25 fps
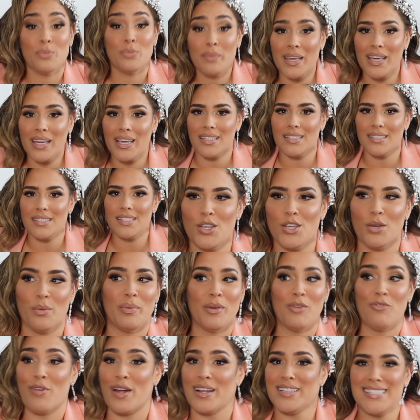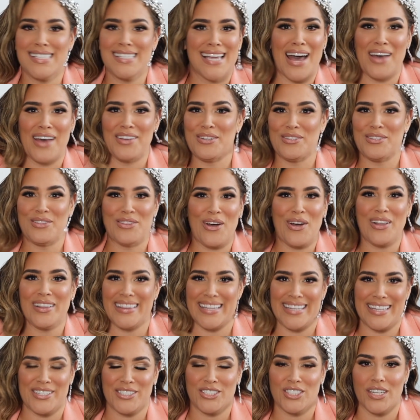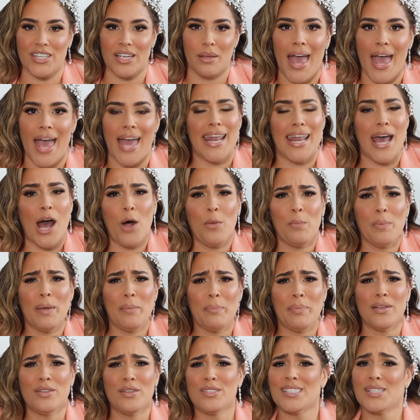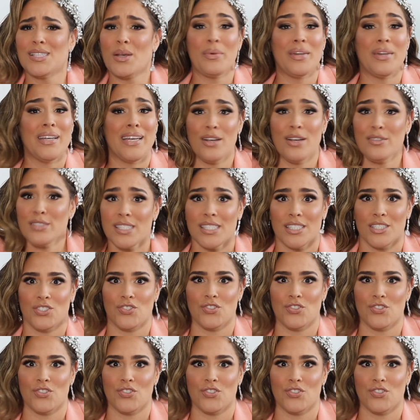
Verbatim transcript: means you'll be renting out your thought leadership and helping build someone else's